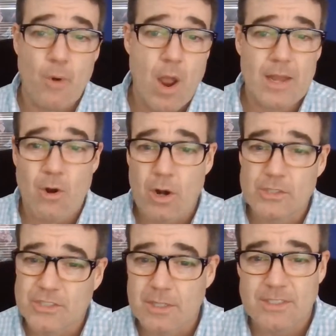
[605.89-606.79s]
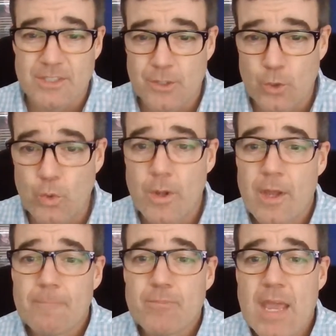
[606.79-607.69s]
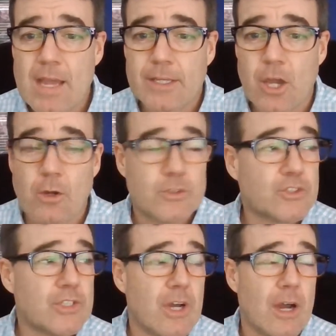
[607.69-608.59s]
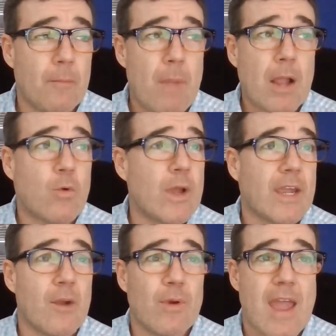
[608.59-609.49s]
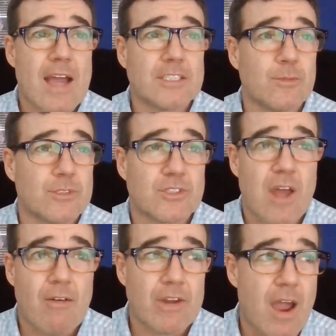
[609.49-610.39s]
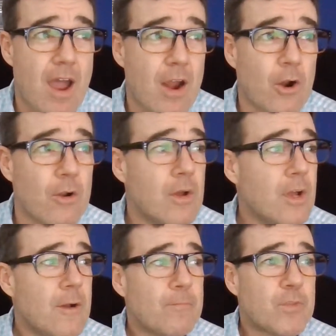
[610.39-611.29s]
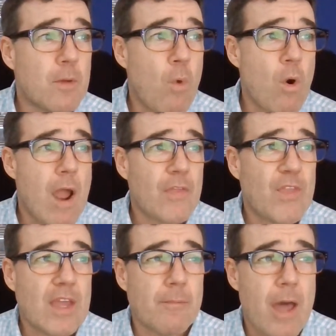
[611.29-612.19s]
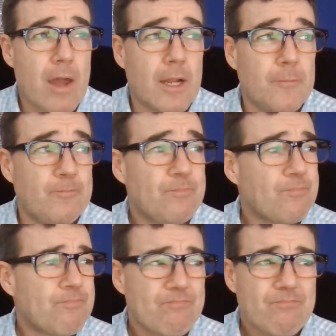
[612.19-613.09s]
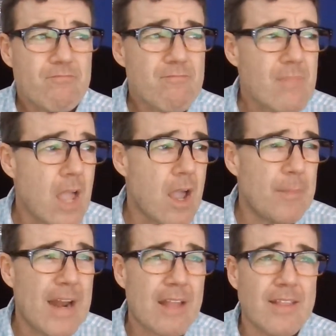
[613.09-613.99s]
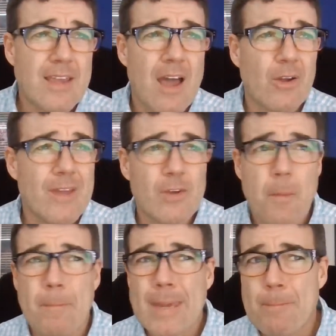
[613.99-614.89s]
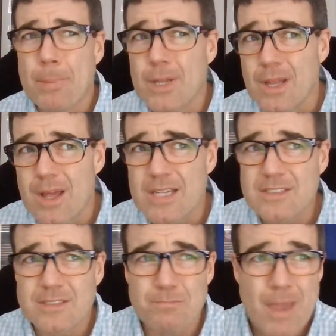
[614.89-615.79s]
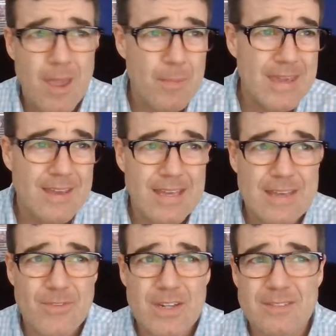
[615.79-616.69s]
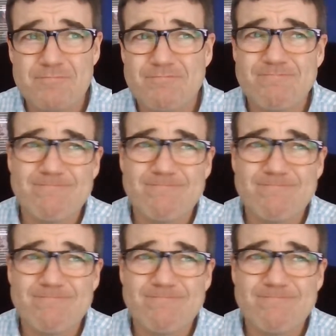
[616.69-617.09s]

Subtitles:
Bryan Harsin is the new head coach. My quick hit reaction was solid hire. The more I think about it, I mean, I think I'll give it a B plus, maybe even.